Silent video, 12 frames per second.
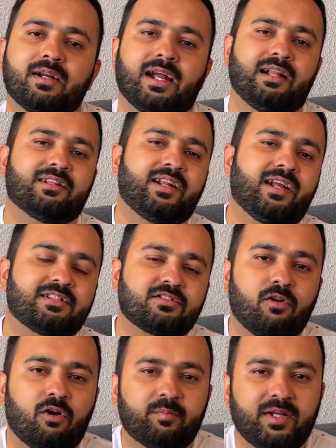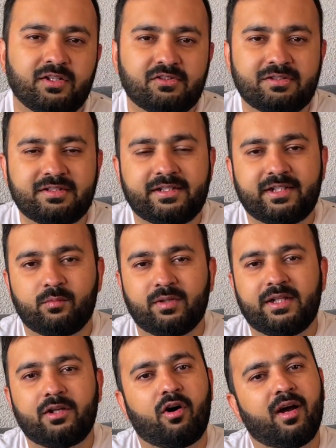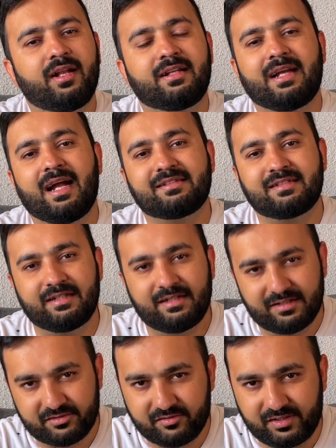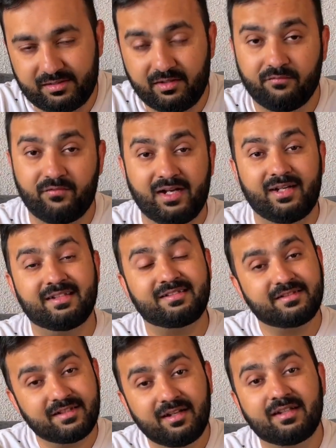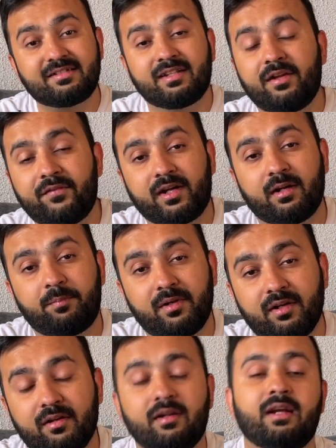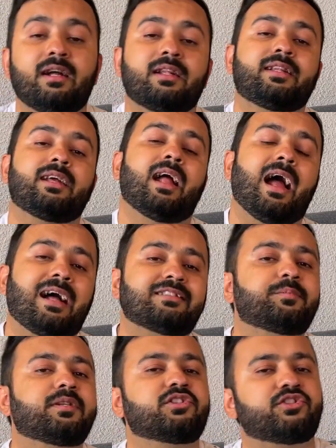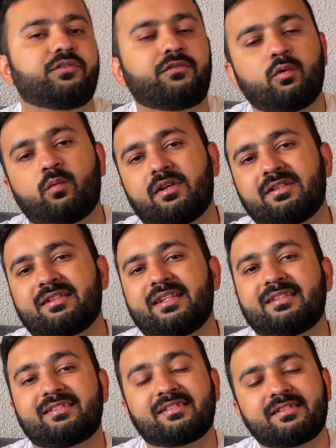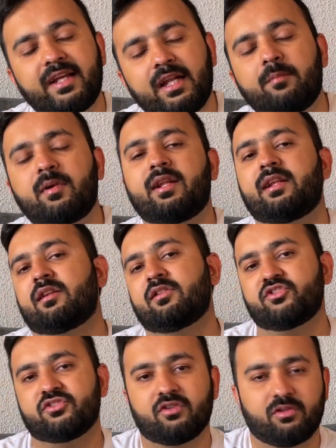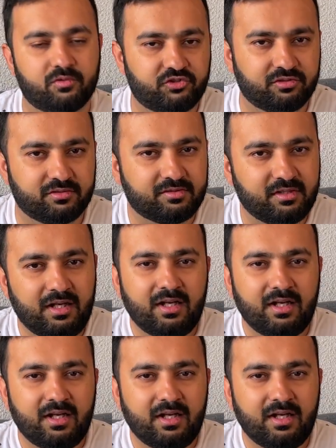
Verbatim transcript: Calgary has long been associated with the oil and gas industry. While it is still a significant player, there has been a shift towards the sustainable energy solutions.